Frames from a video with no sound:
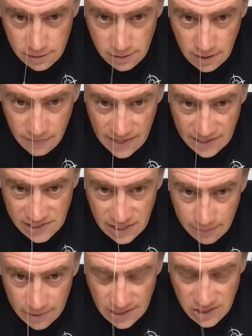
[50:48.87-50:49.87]
And that's
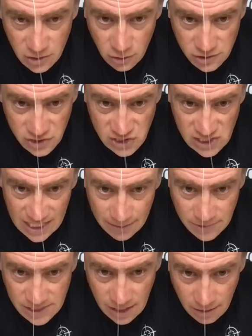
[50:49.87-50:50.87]
it. But it's not
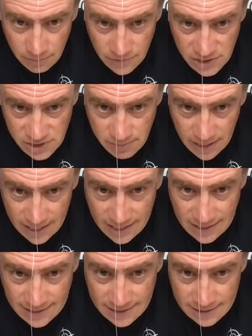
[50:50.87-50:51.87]
slipped up the
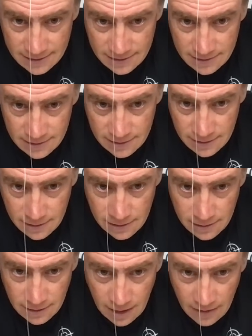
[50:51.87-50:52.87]
spade.
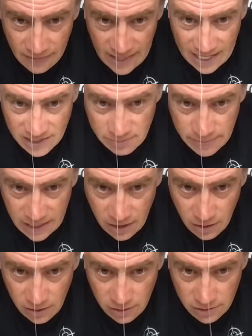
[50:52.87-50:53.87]
And that's
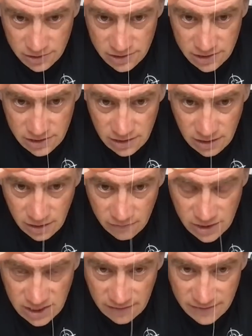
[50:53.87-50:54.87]
because,
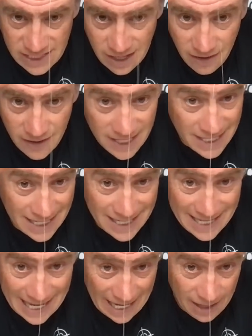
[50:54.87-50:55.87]
obviously, I've tightened it
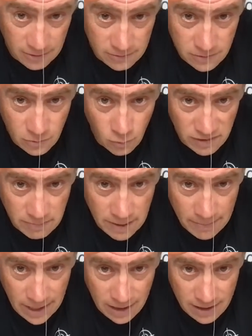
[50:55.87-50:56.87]
down with my
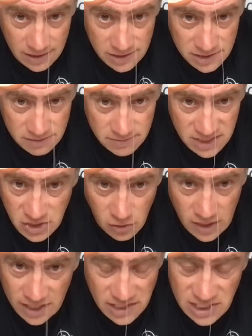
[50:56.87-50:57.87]
pliers. It's not
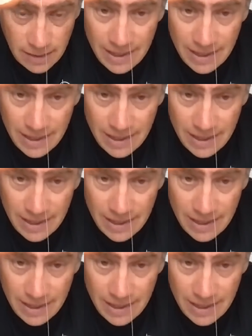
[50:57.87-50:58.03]
going to slip.